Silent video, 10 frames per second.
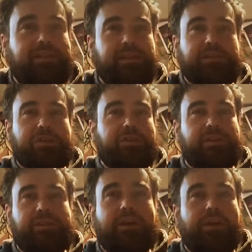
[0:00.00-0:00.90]
the scissor
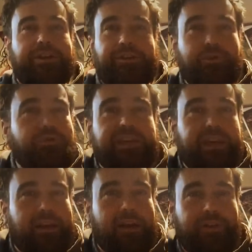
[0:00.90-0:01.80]
and started
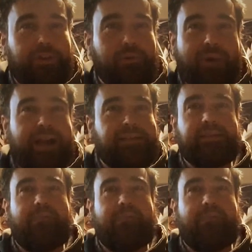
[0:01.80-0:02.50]
using it on the U.S.?